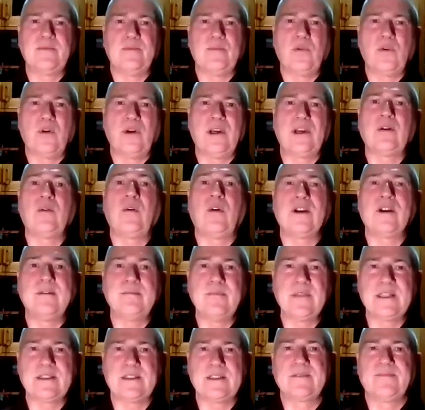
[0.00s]
more
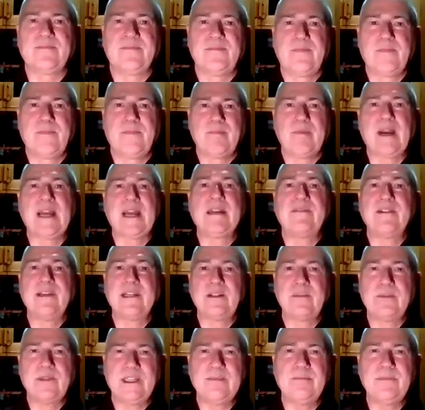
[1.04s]
equanimous, mind of
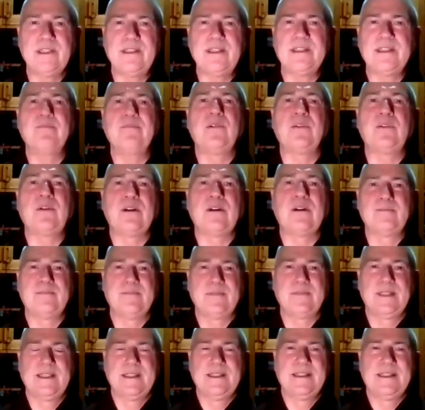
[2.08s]
equanimity more,
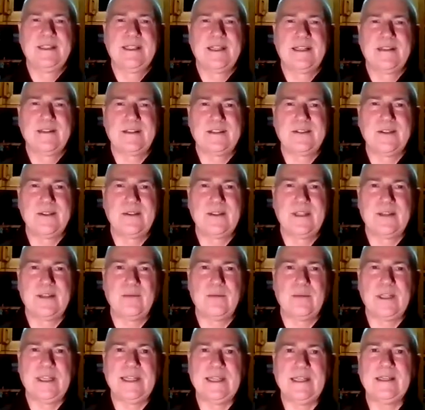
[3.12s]
so that
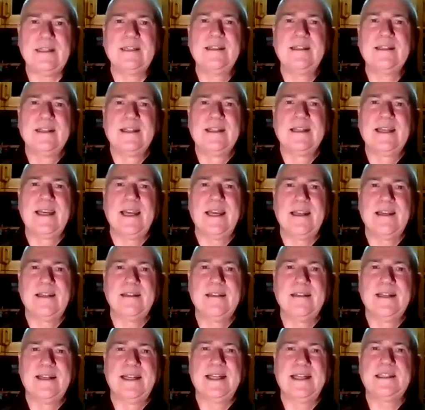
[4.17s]
we
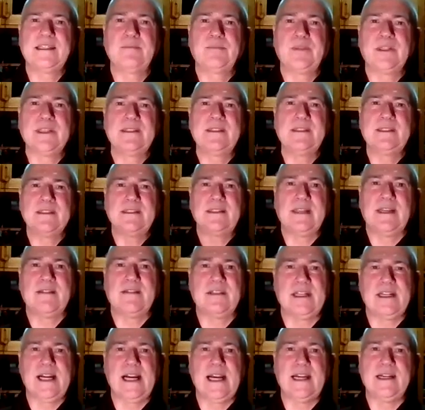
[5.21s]
can express this
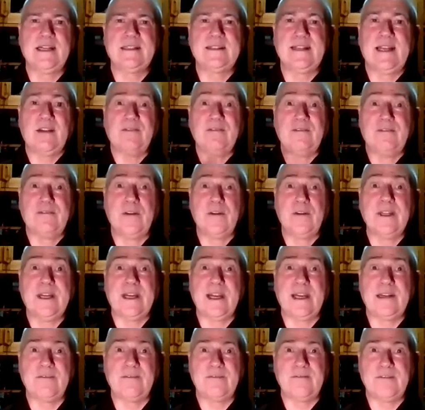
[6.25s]
loving kindness out further
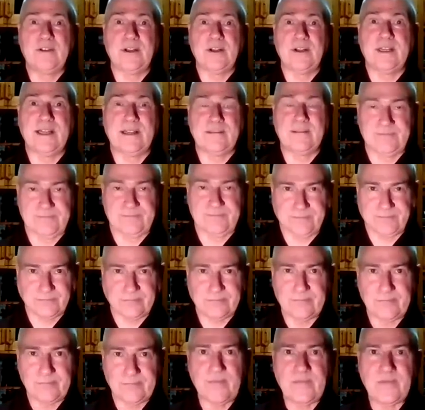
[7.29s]
and further
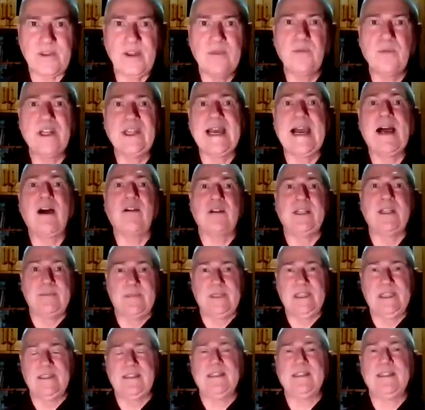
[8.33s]
without
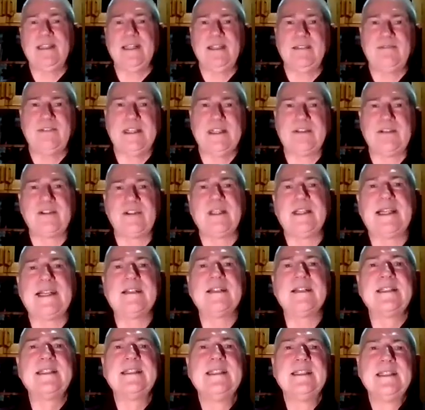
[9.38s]
limiting it
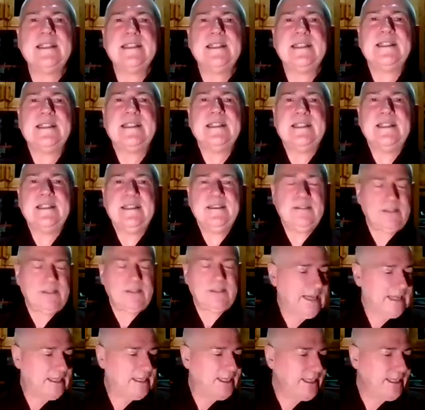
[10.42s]
eventually.
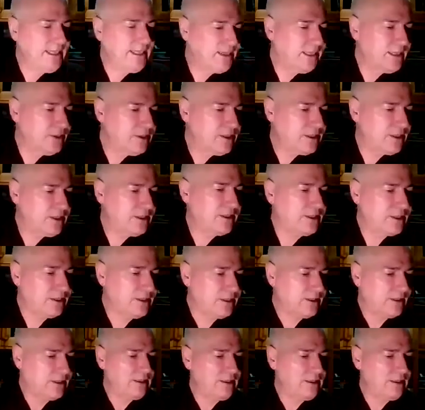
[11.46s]
So I think those